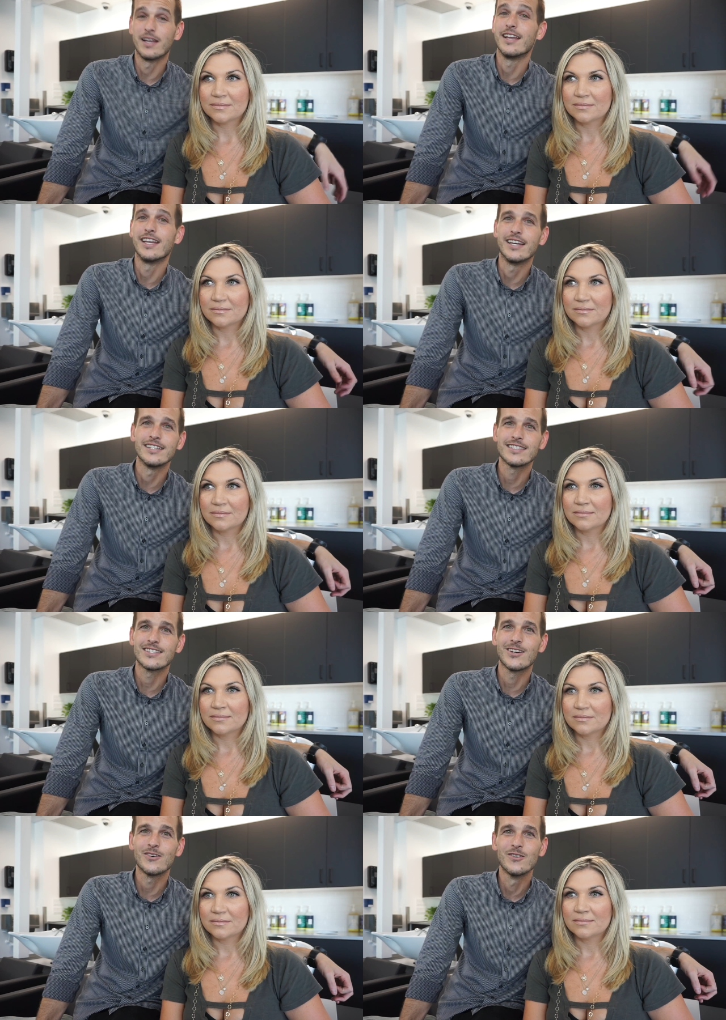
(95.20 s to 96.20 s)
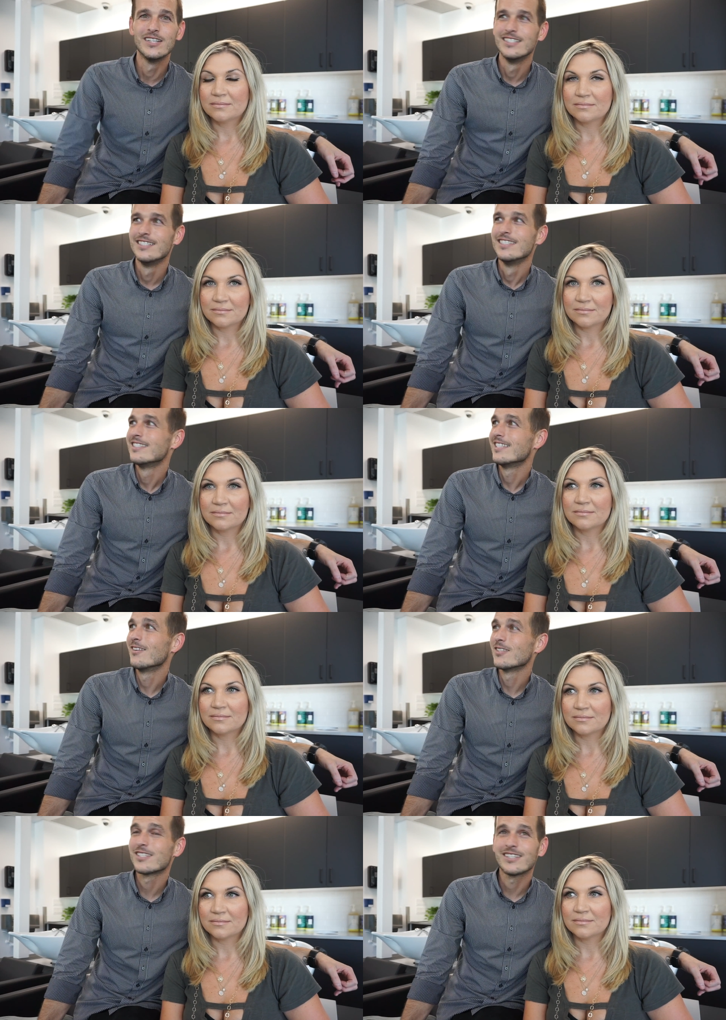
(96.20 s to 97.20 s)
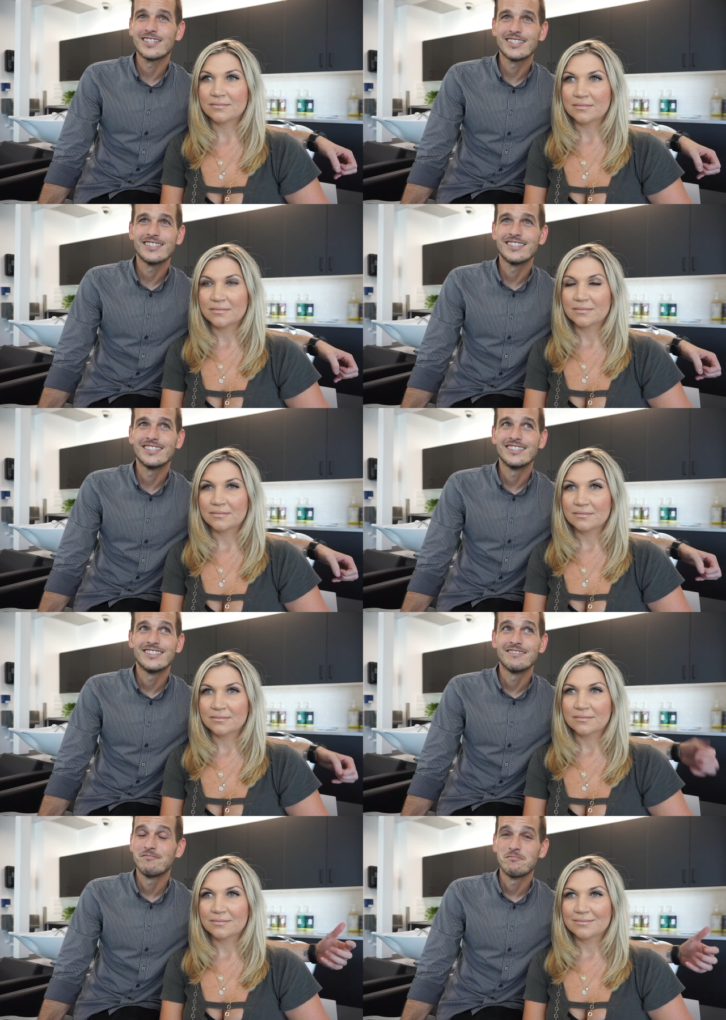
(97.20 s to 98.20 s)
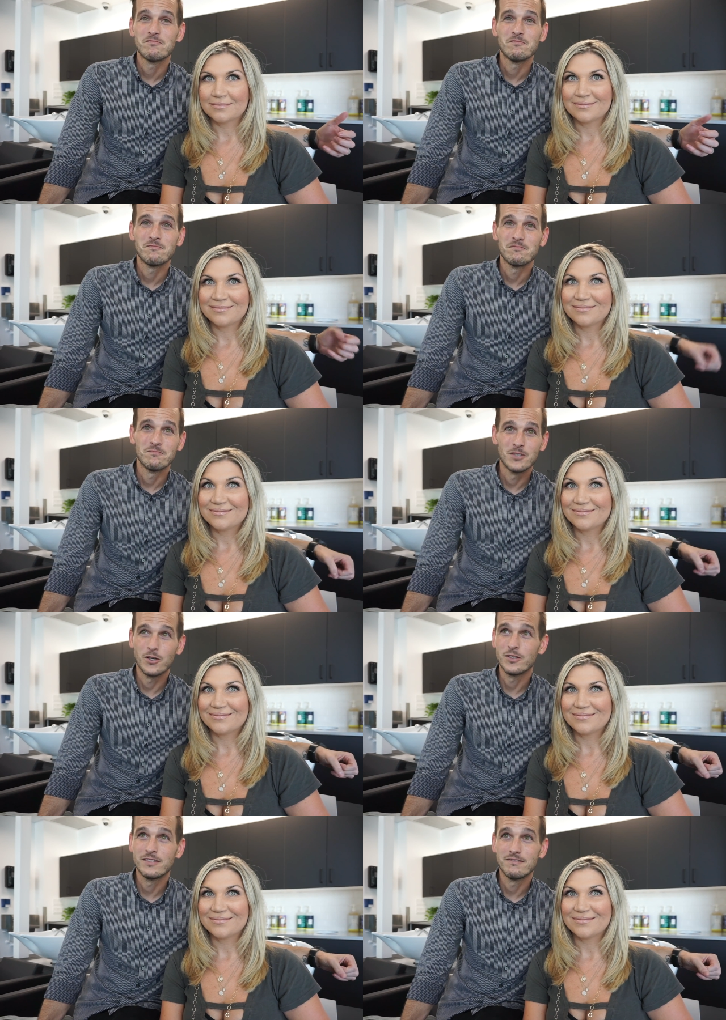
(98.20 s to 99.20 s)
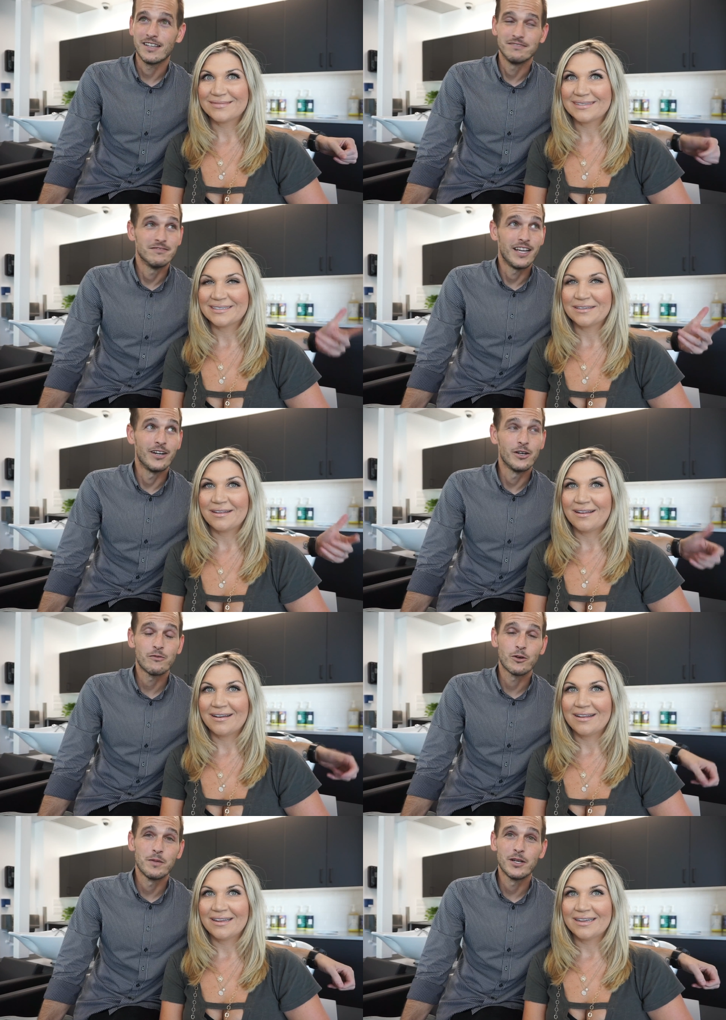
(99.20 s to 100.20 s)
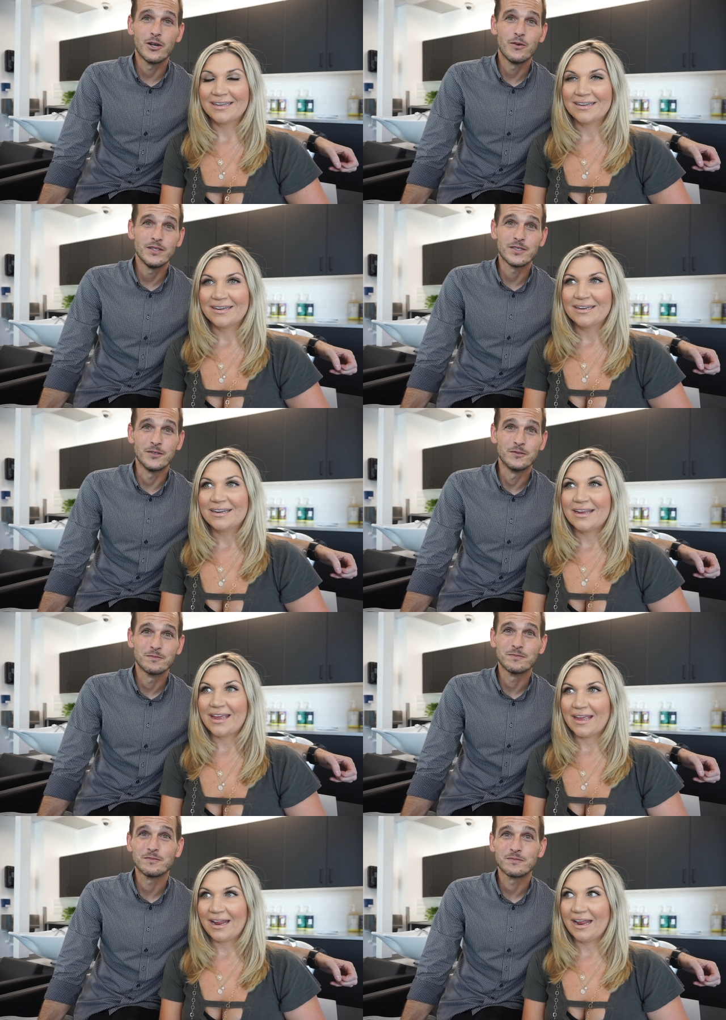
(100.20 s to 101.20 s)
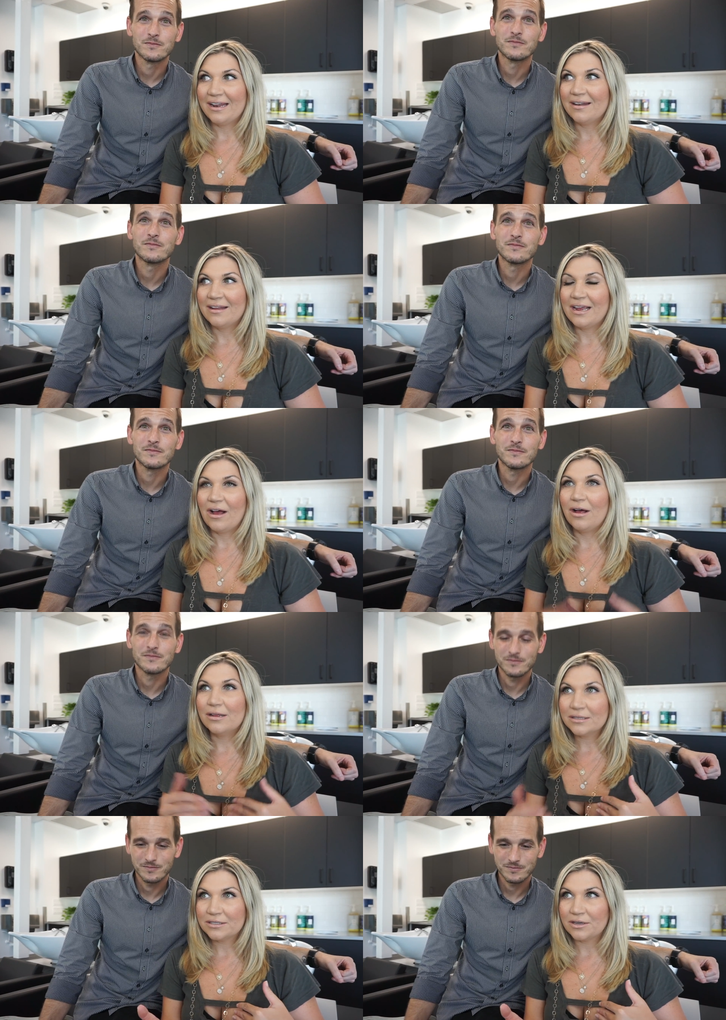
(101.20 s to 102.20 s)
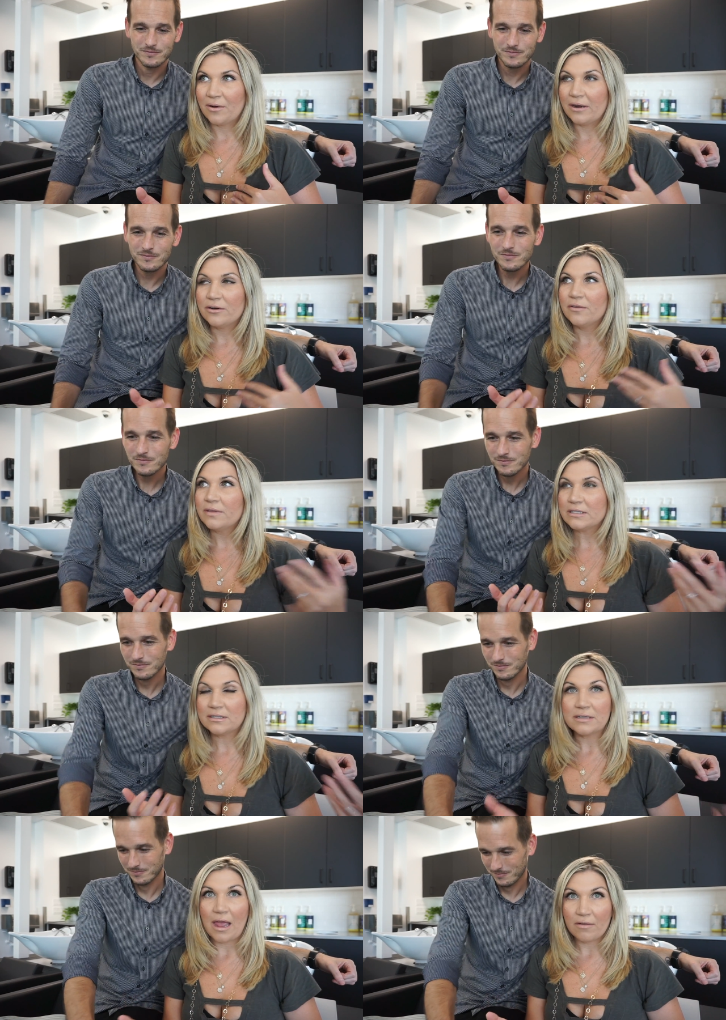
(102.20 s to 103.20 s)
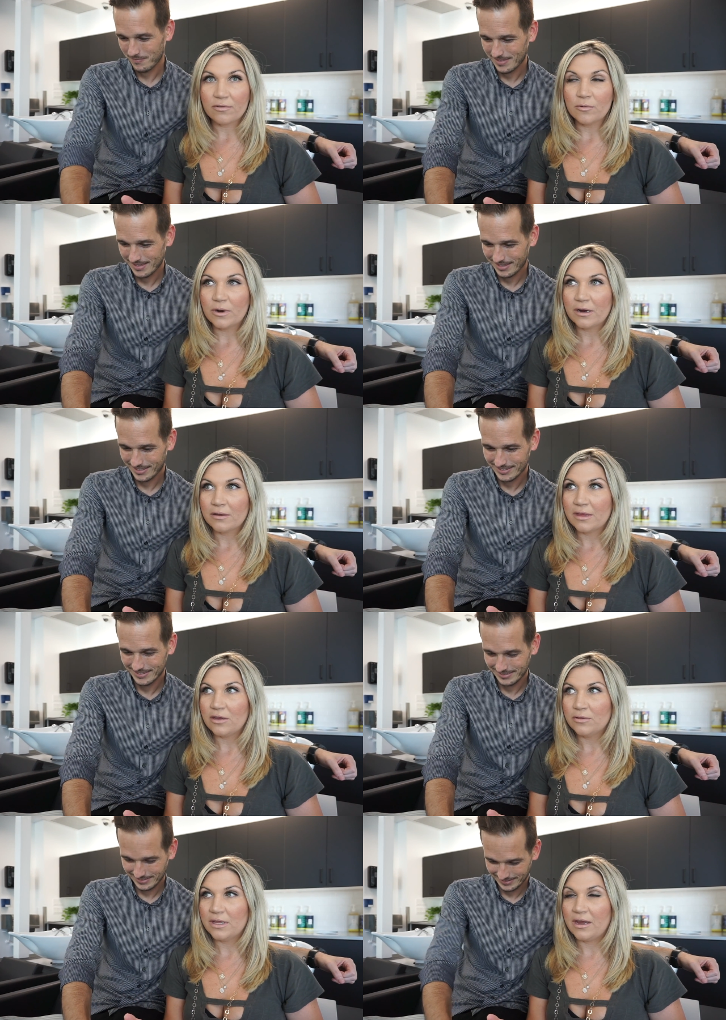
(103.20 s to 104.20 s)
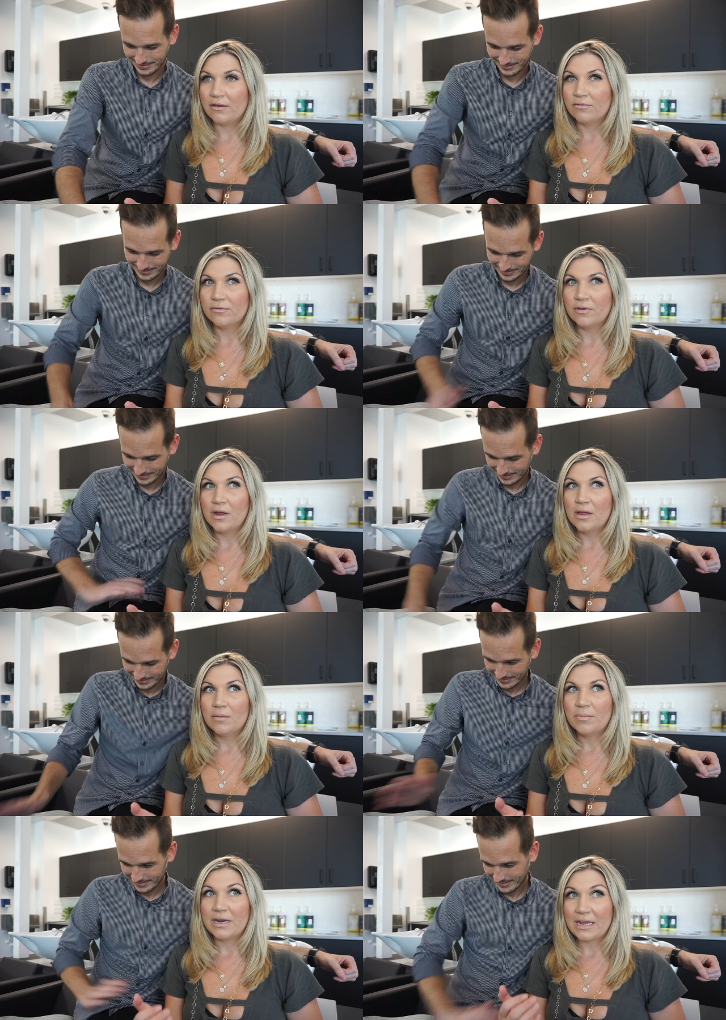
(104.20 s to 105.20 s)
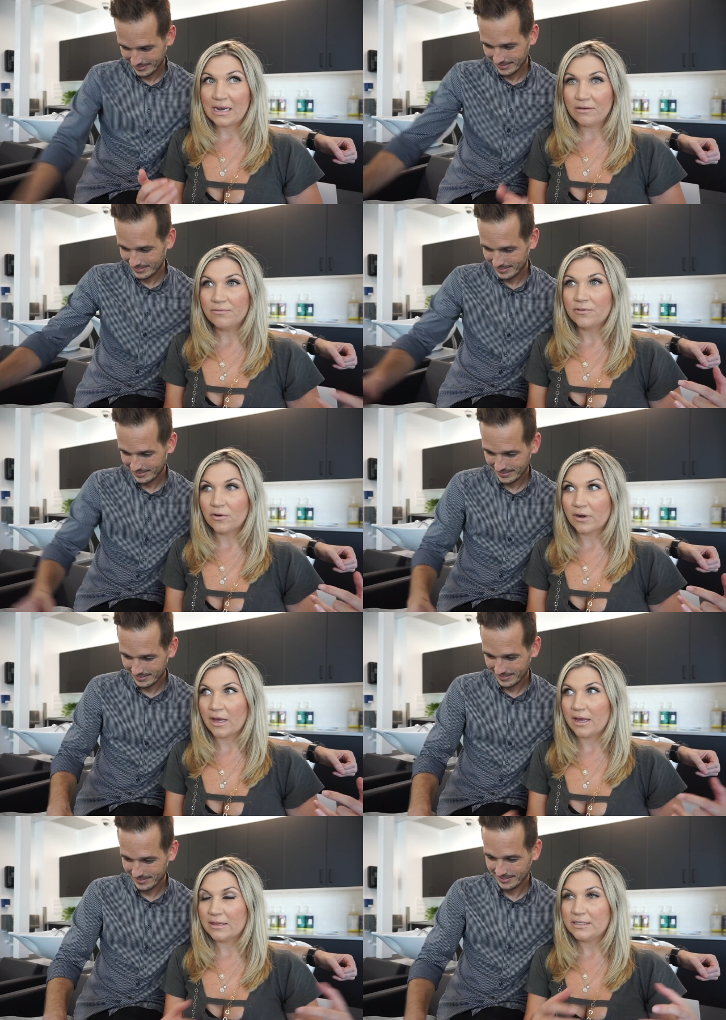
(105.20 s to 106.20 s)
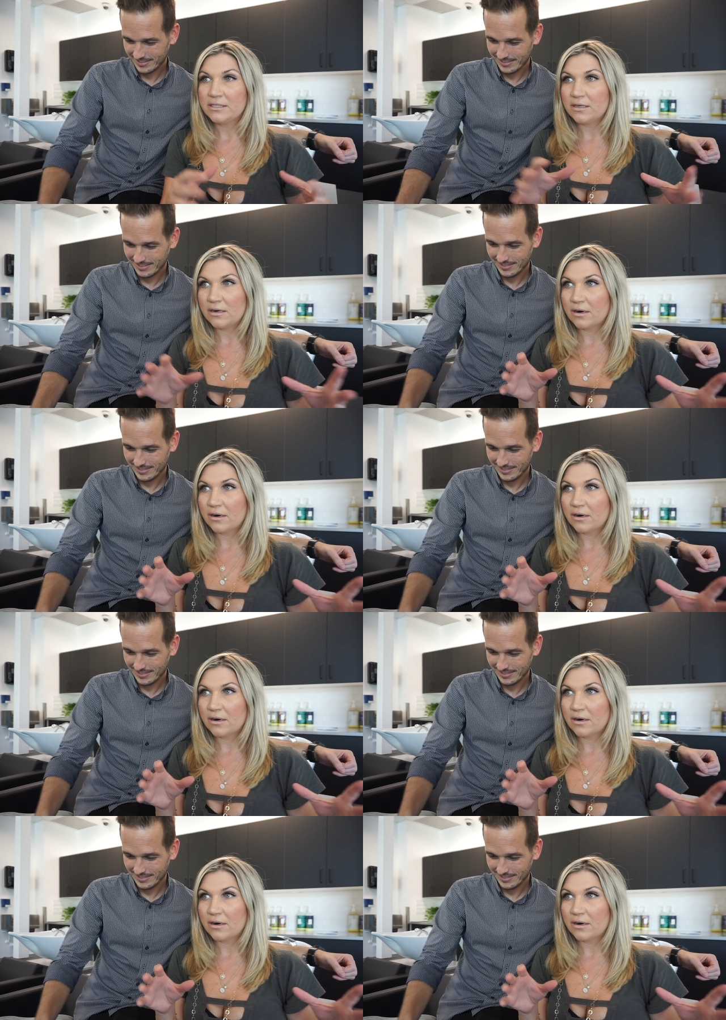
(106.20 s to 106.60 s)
Speaker 1: hands. So it was a good area for me to go into.
Speaker 2: And also, I don't know if this is everywhere that you live, but in Florida, at least in our